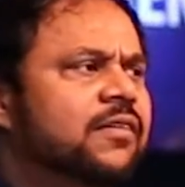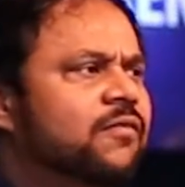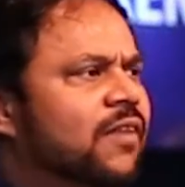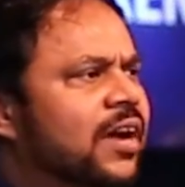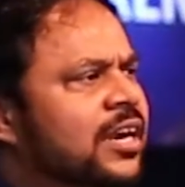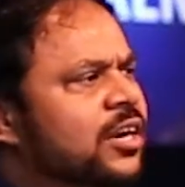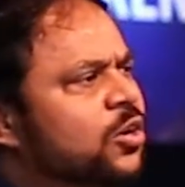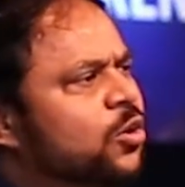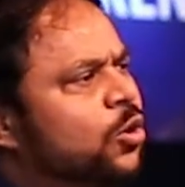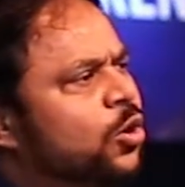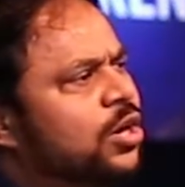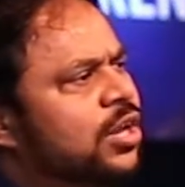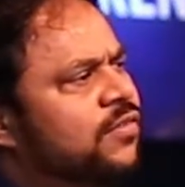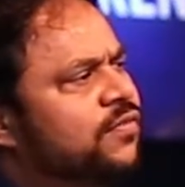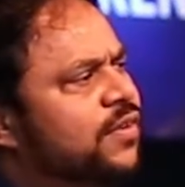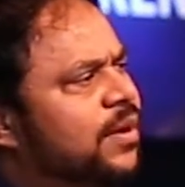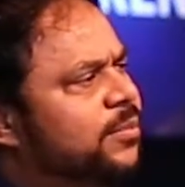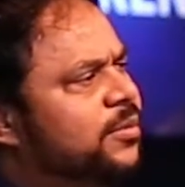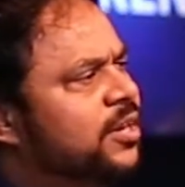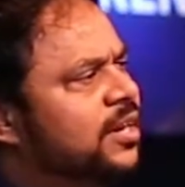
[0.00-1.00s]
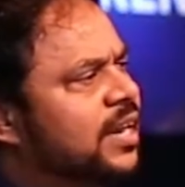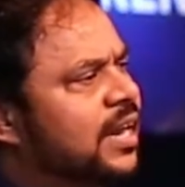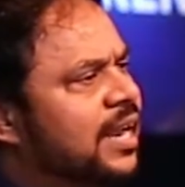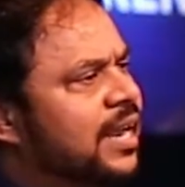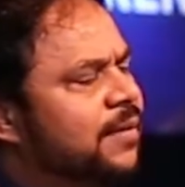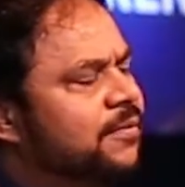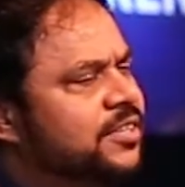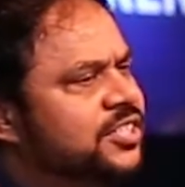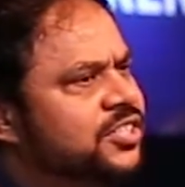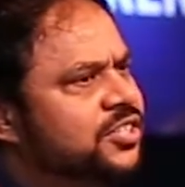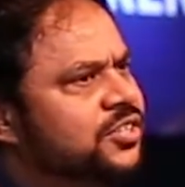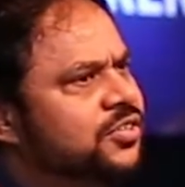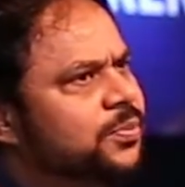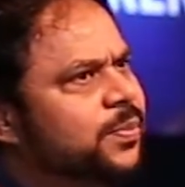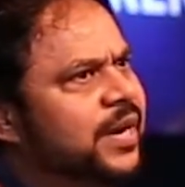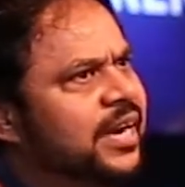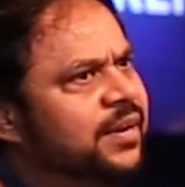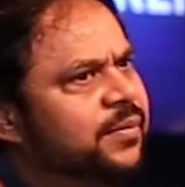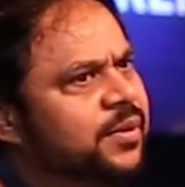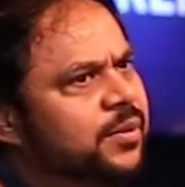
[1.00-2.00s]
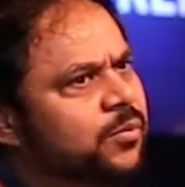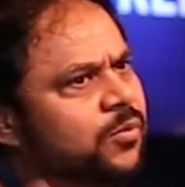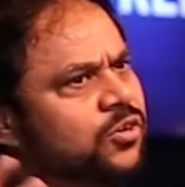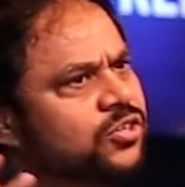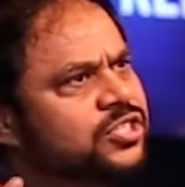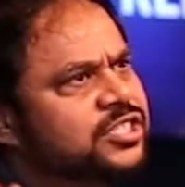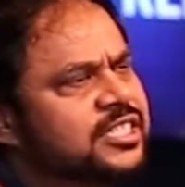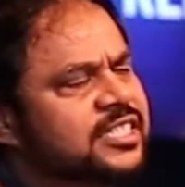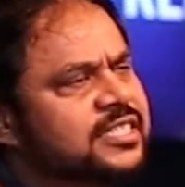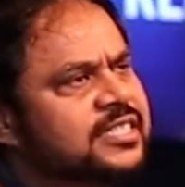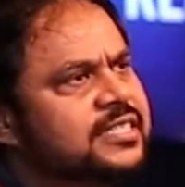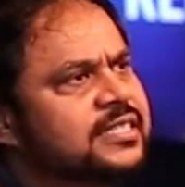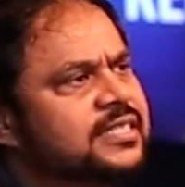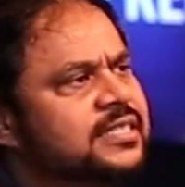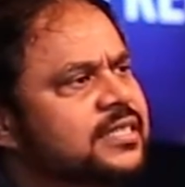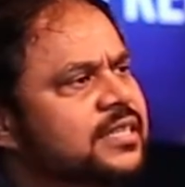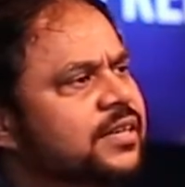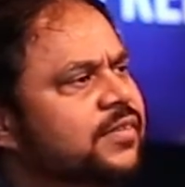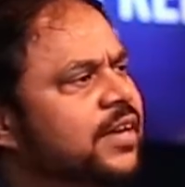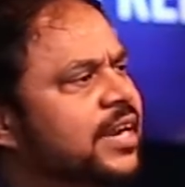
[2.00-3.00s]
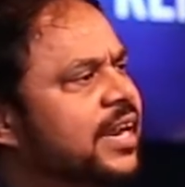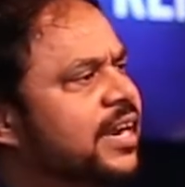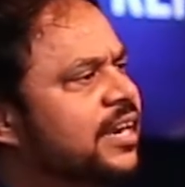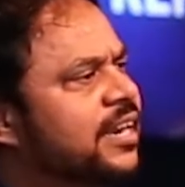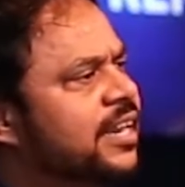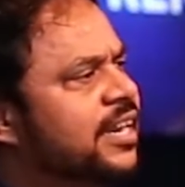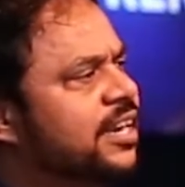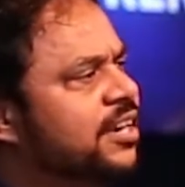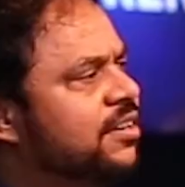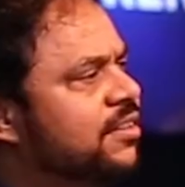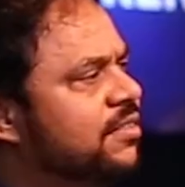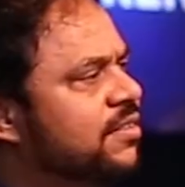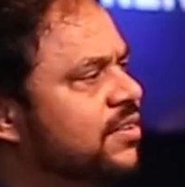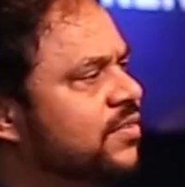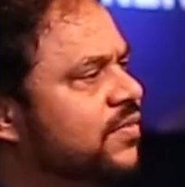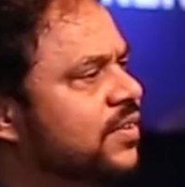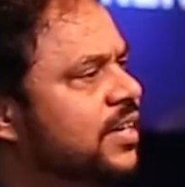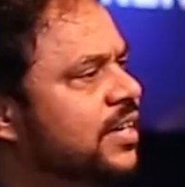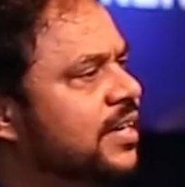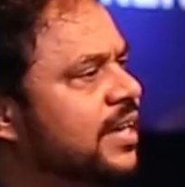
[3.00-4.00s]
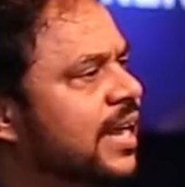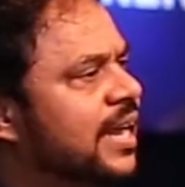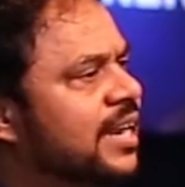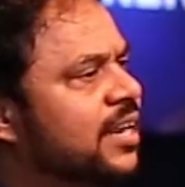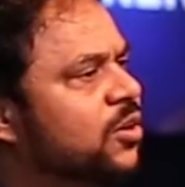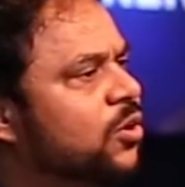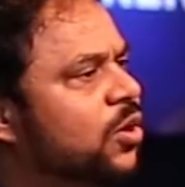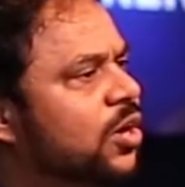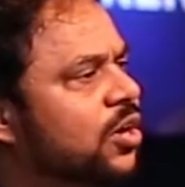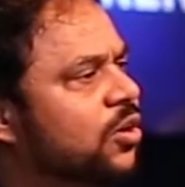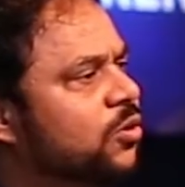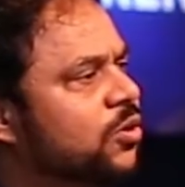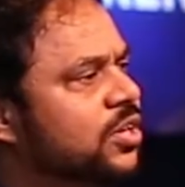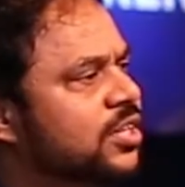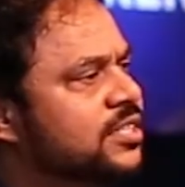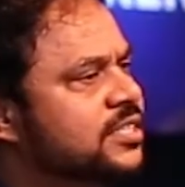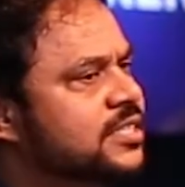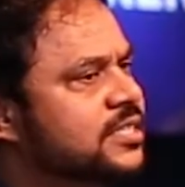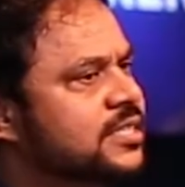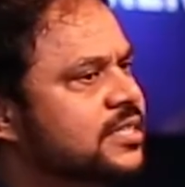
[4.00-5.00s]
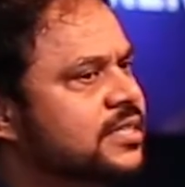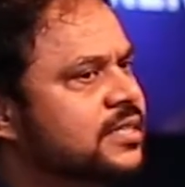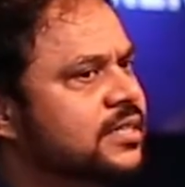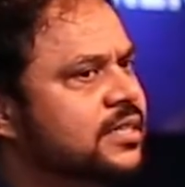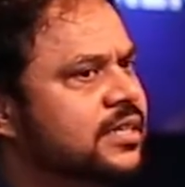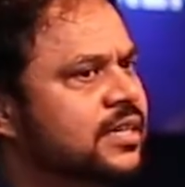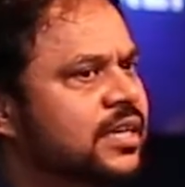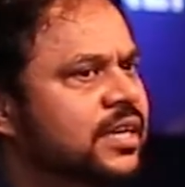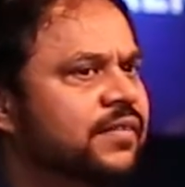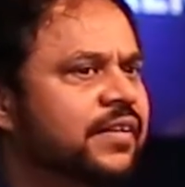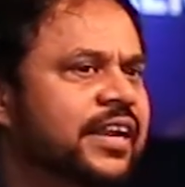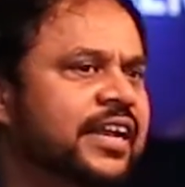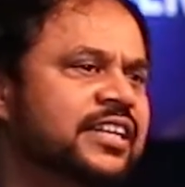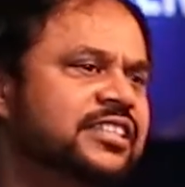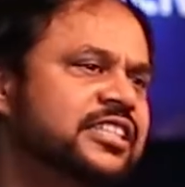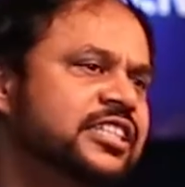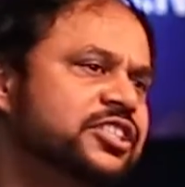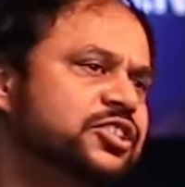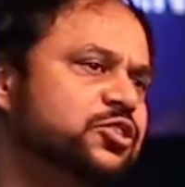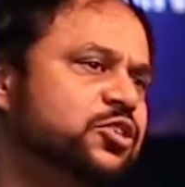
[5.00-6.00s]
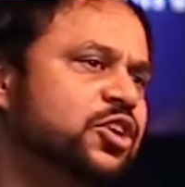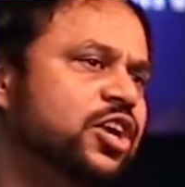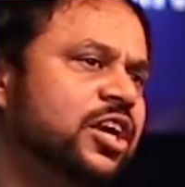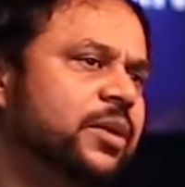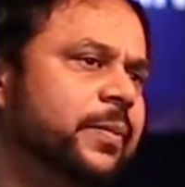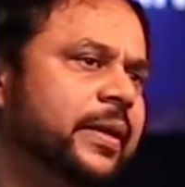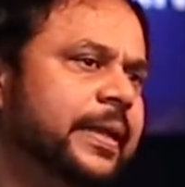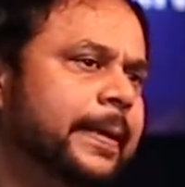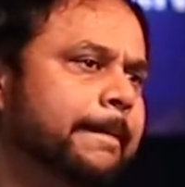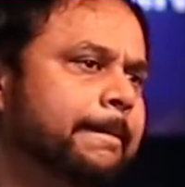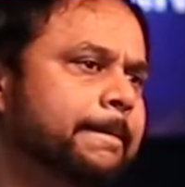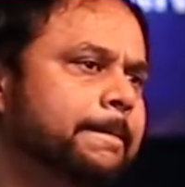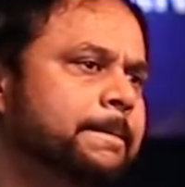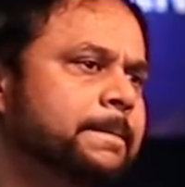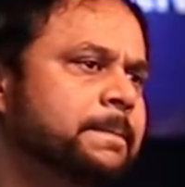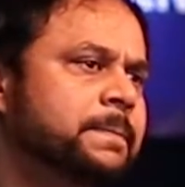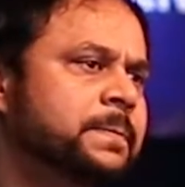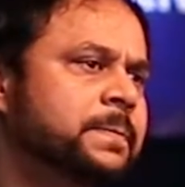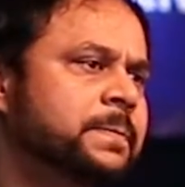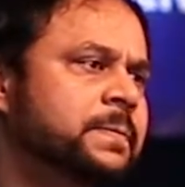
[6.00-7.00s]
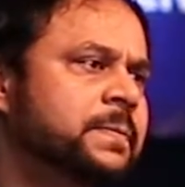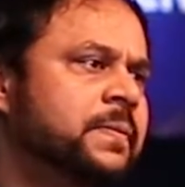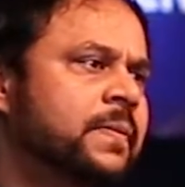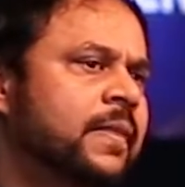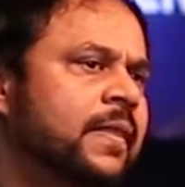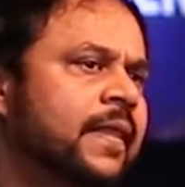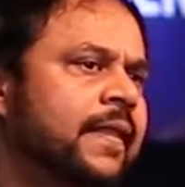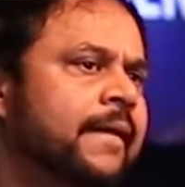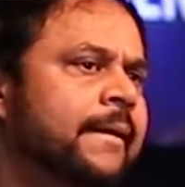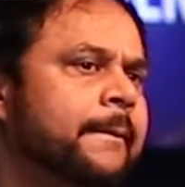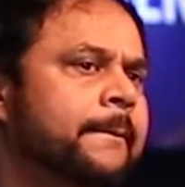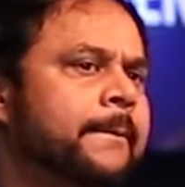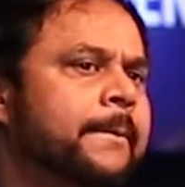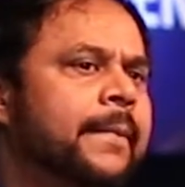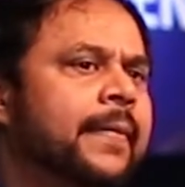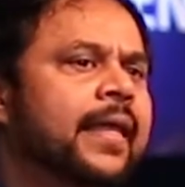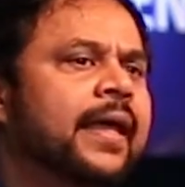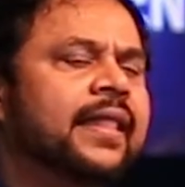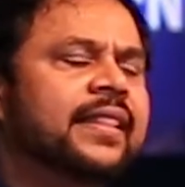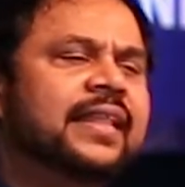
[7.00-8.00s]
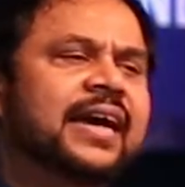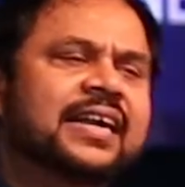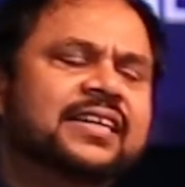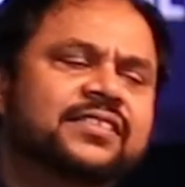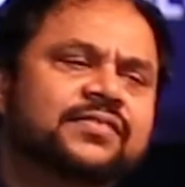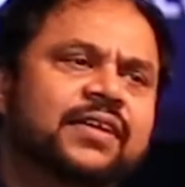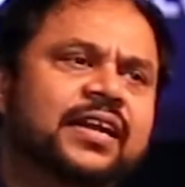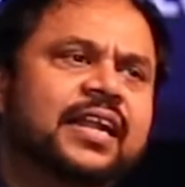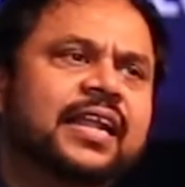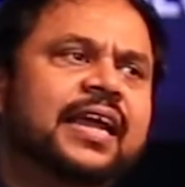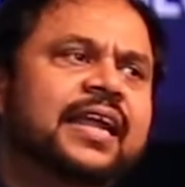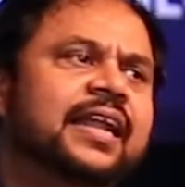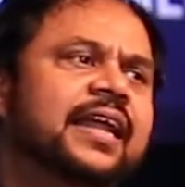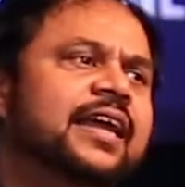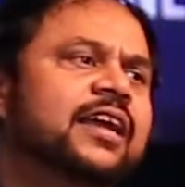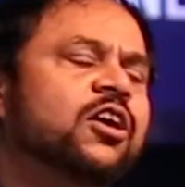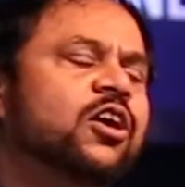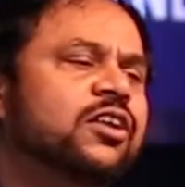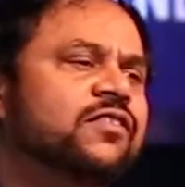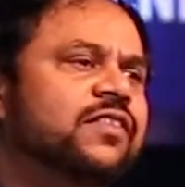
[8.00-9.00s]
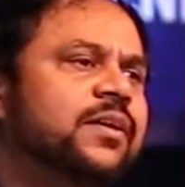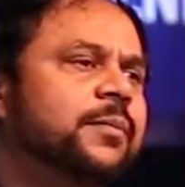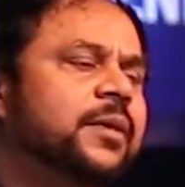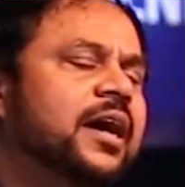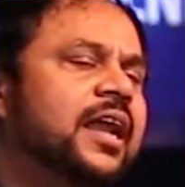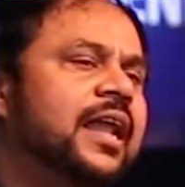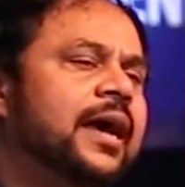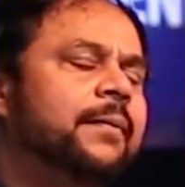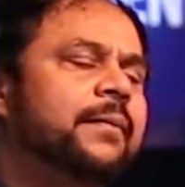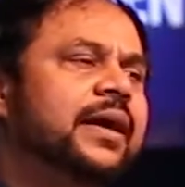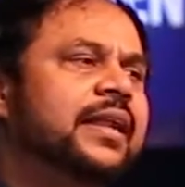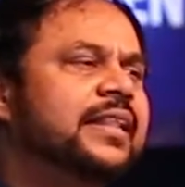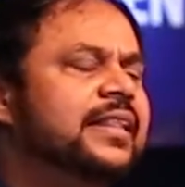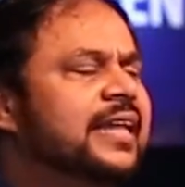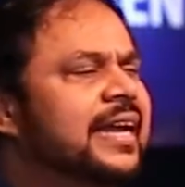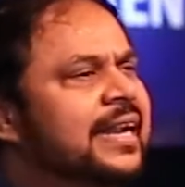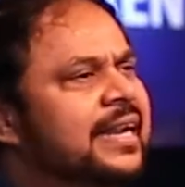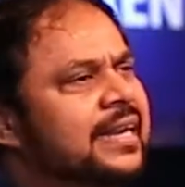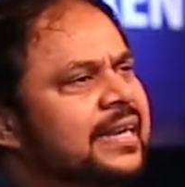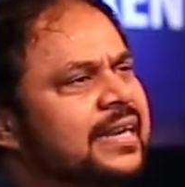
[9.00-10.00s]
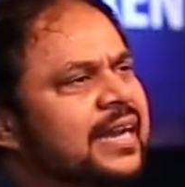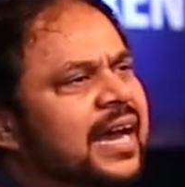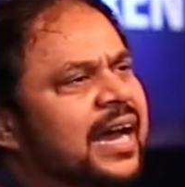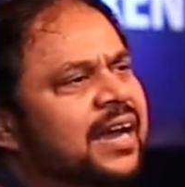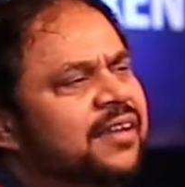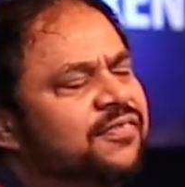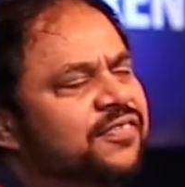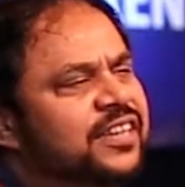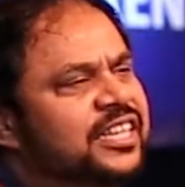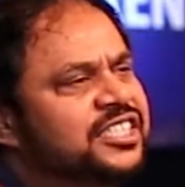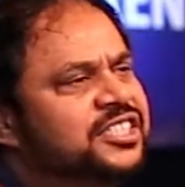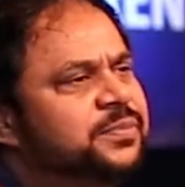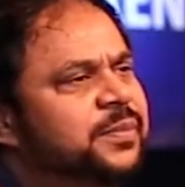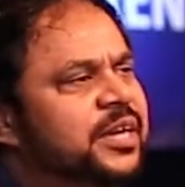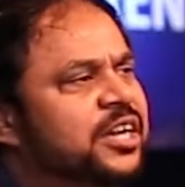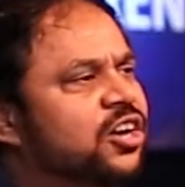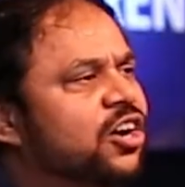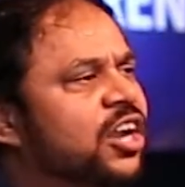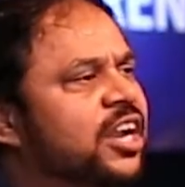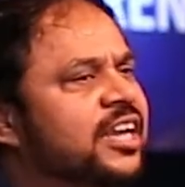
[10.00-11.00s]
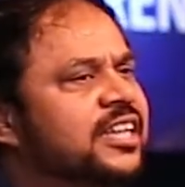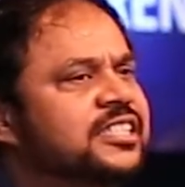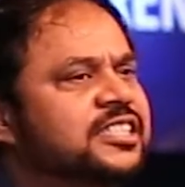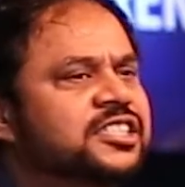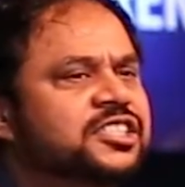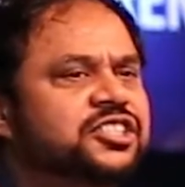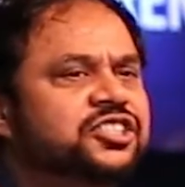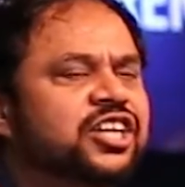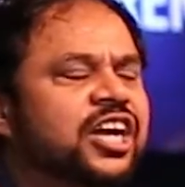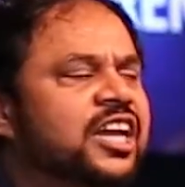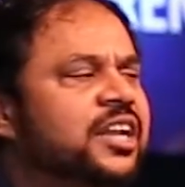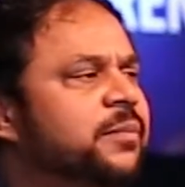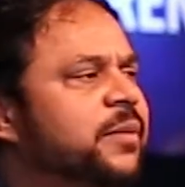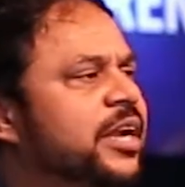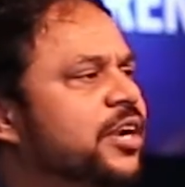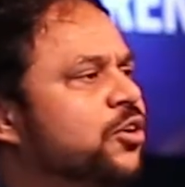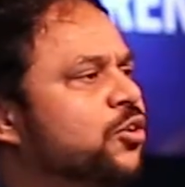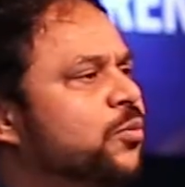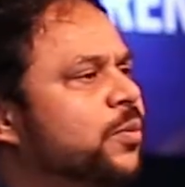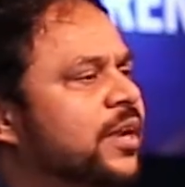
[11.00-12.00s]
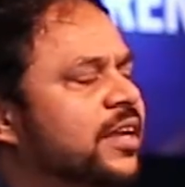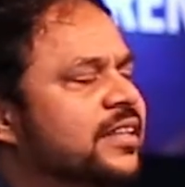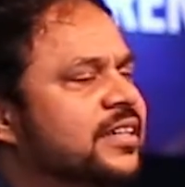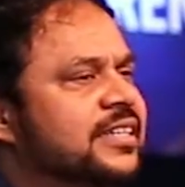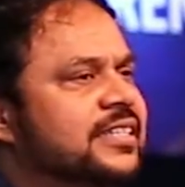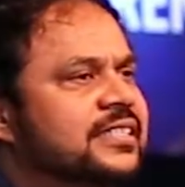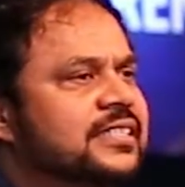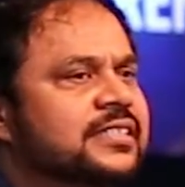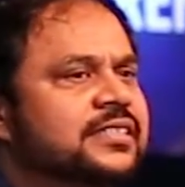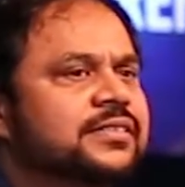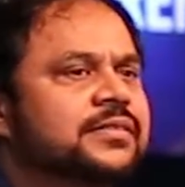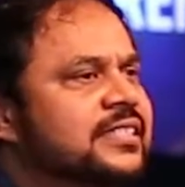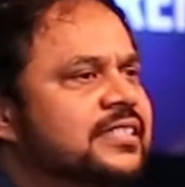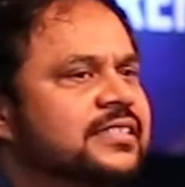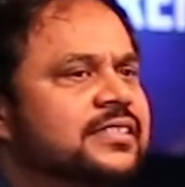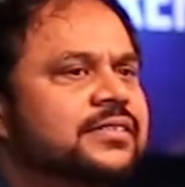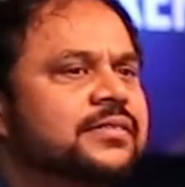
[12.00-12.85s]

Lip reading: One quote of Abdul Kalam which inspired me most is, your entry into this world can go unnoticed. Your exit should not be. That's one line I got from Kalam. And then I finished my college, joined my two brothers.